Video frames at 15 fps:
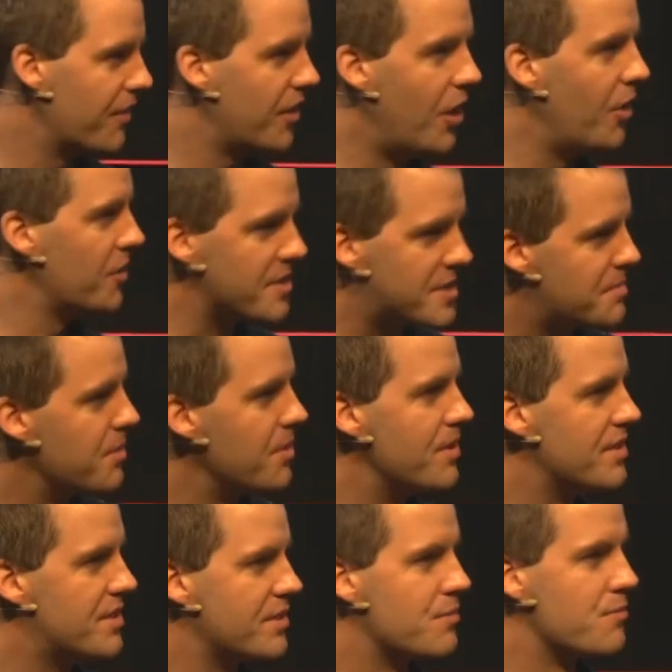the Holy
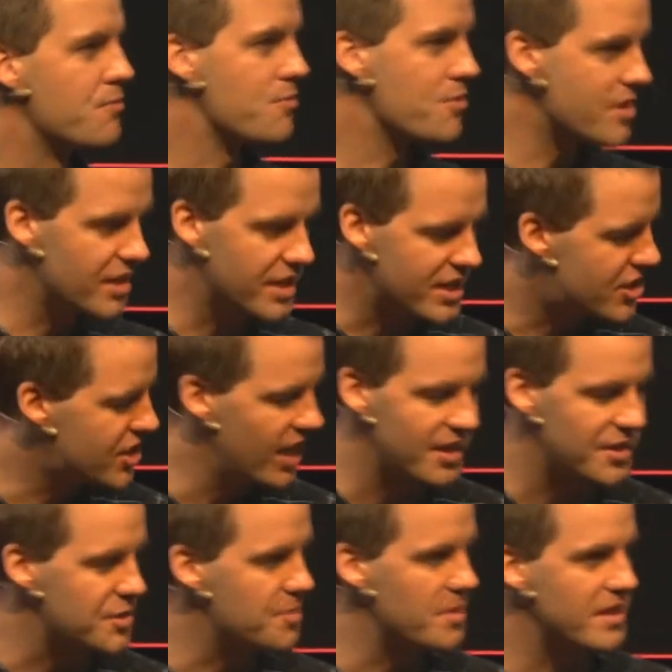Spirit just really
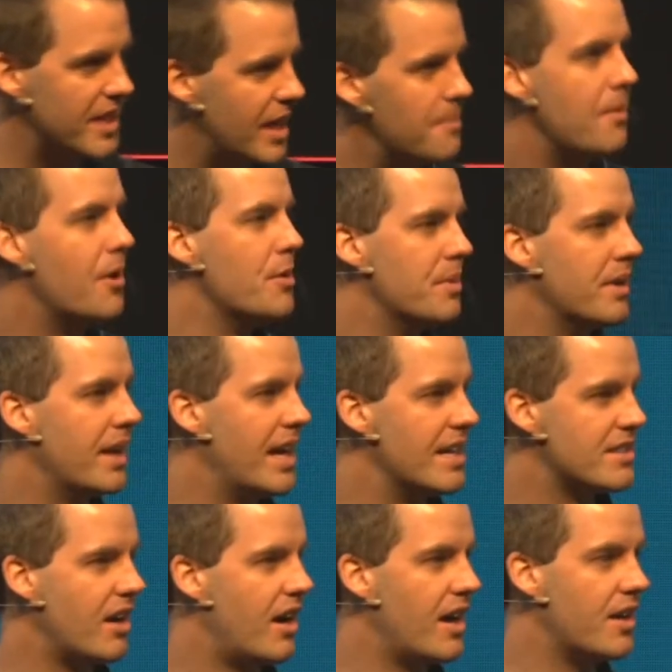challenge me in that moment
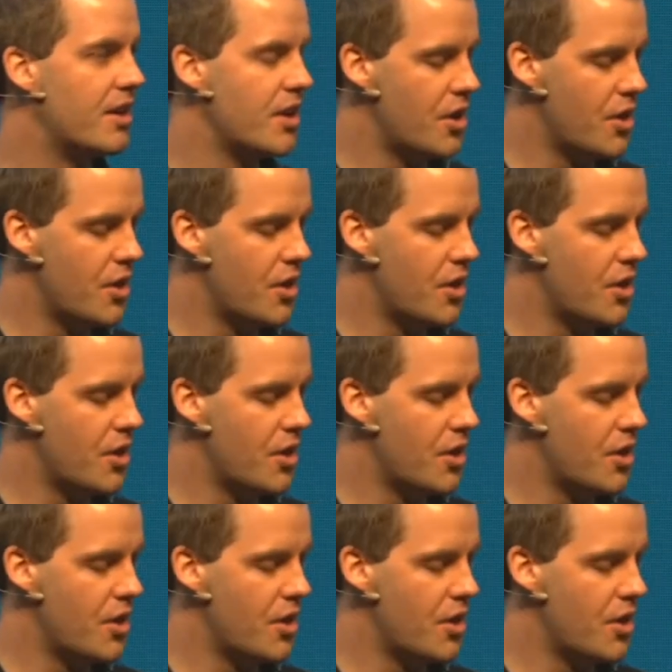as I